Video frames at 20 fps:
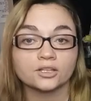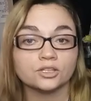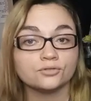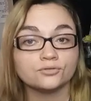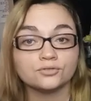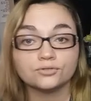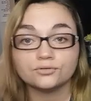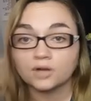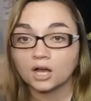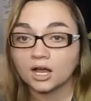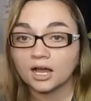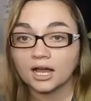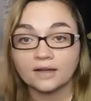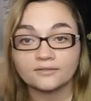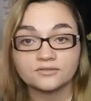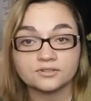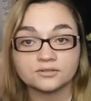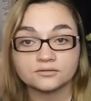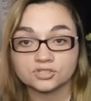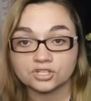You do not
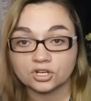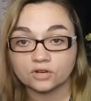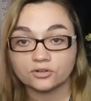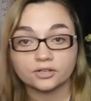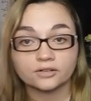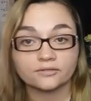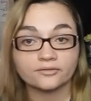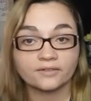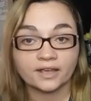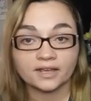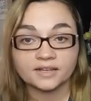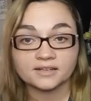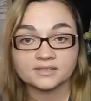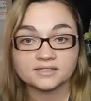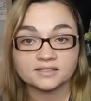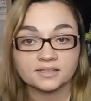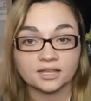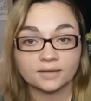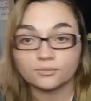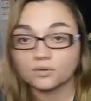have to show your
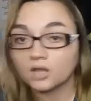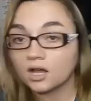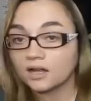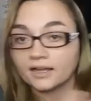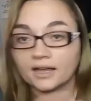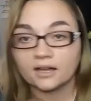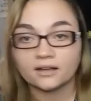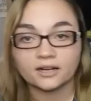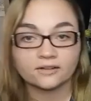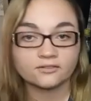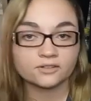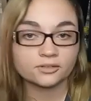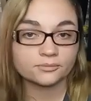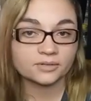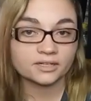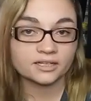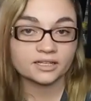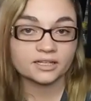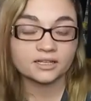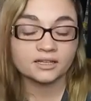face. They block out
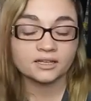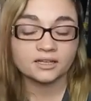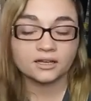everybody.